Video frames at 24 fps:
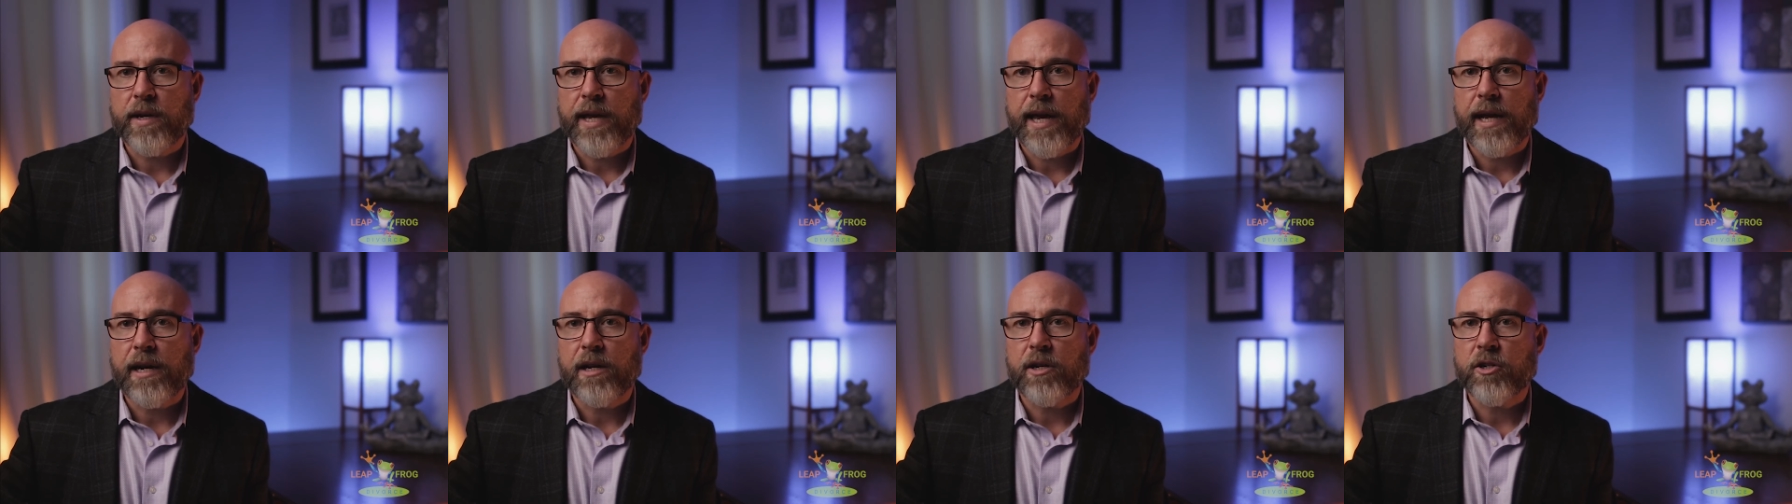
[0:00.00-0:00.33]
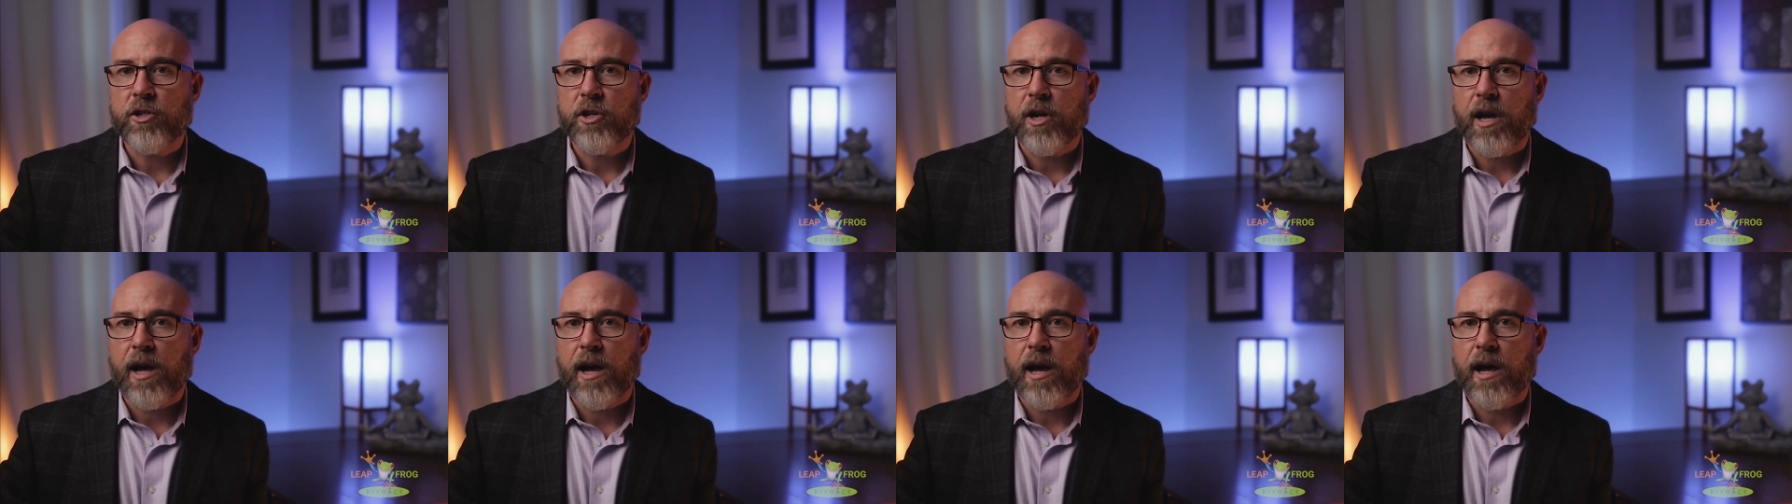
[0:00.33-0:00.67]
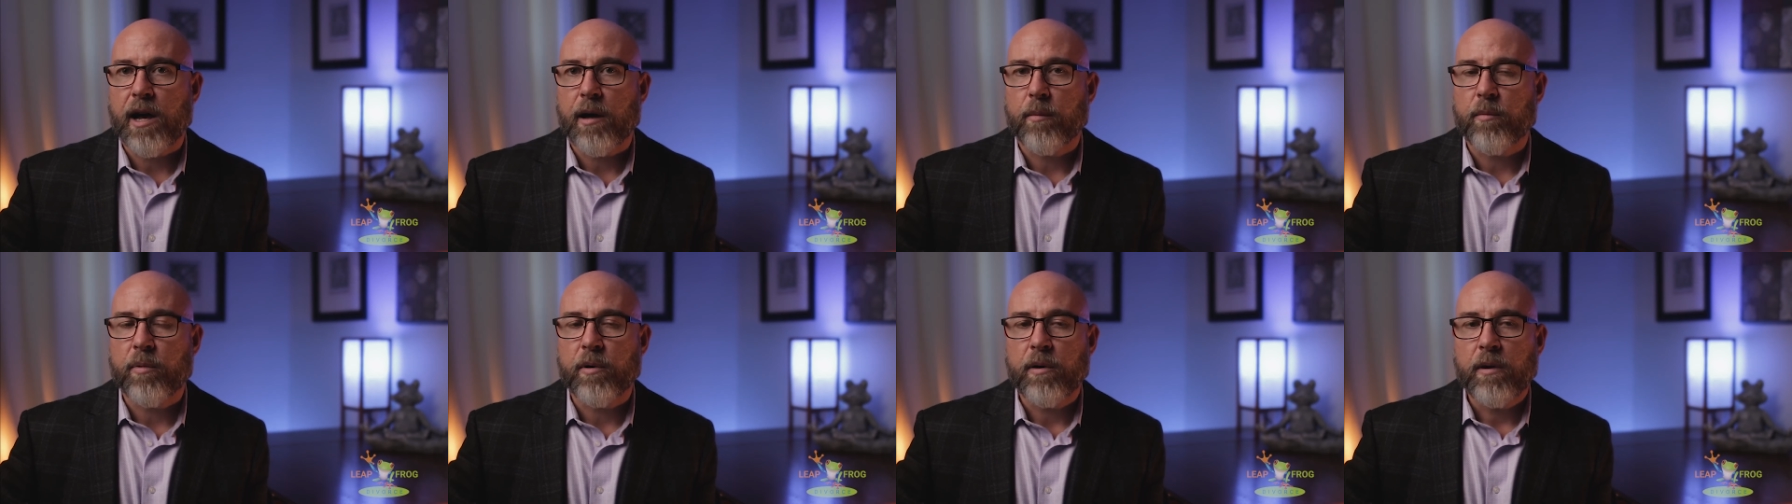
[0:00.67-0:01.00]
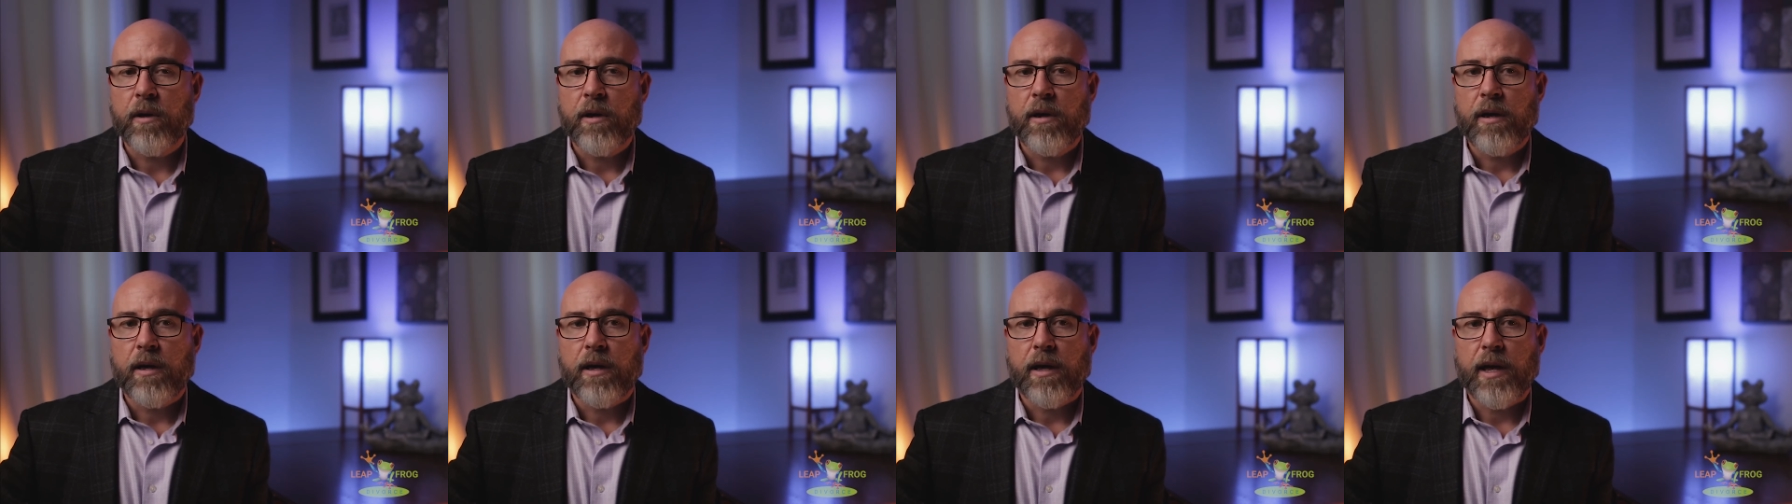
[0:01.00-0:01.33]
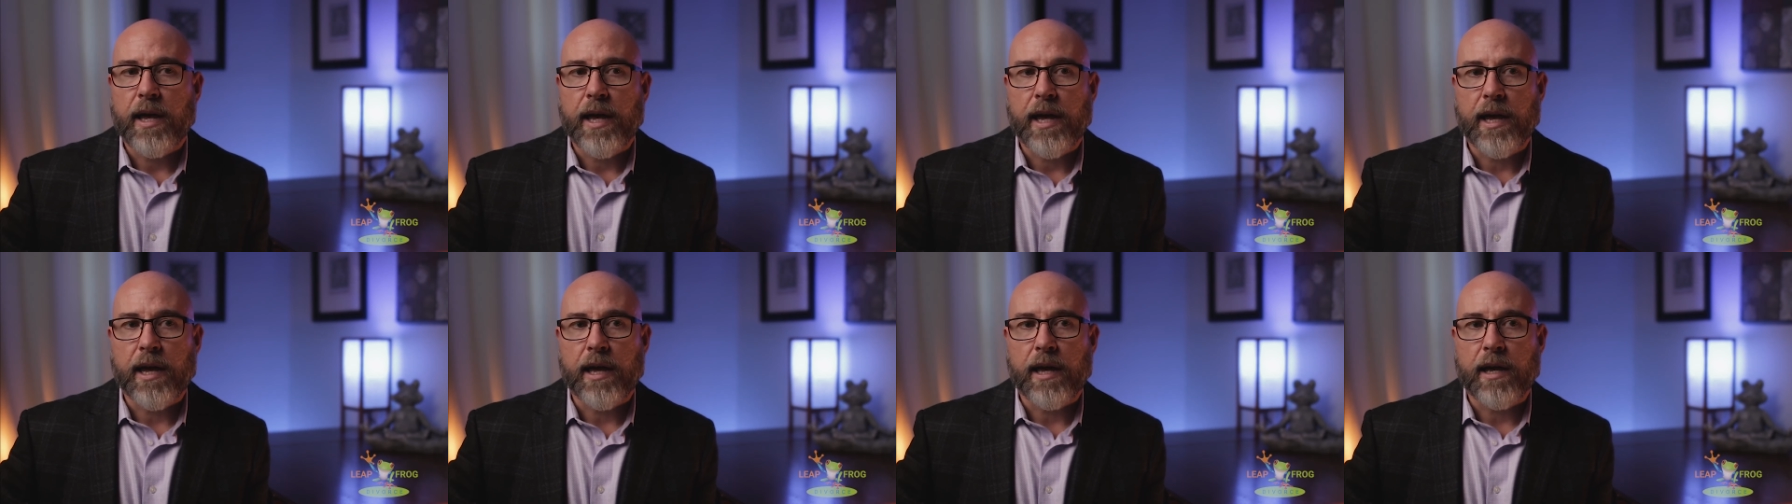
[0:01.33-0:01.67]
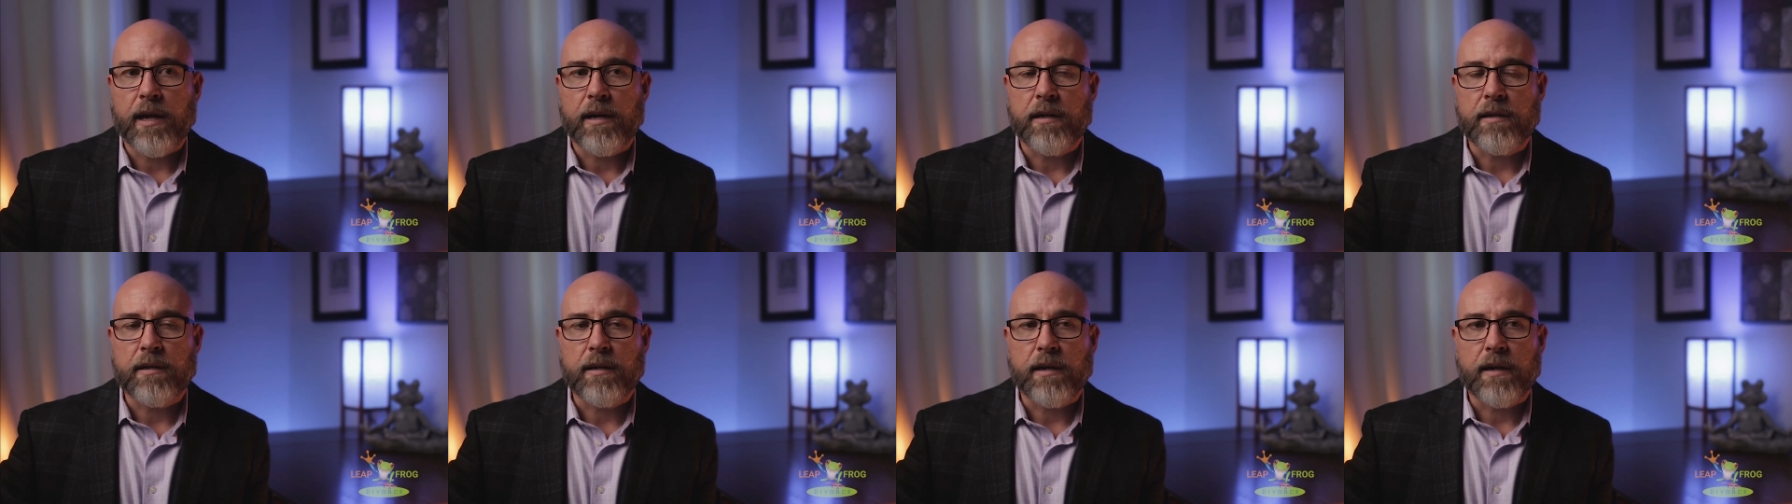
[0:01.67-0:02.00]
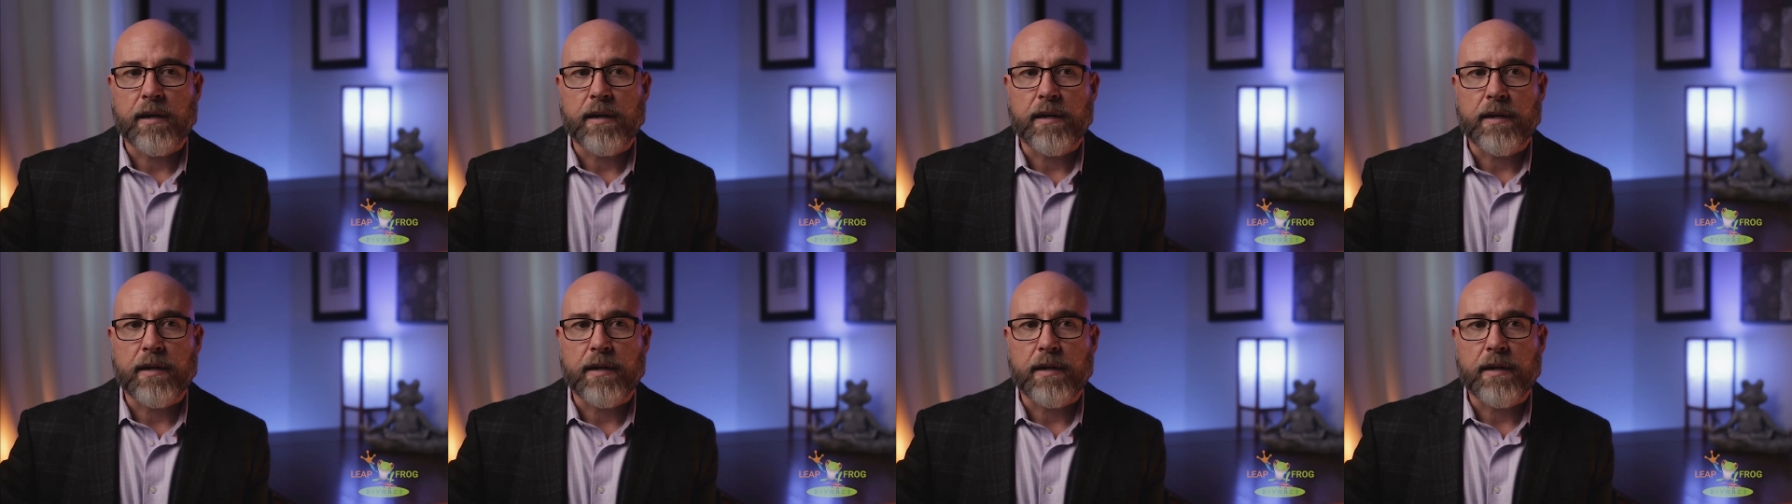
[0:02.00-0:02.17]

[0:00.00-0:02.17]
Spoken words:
get a job and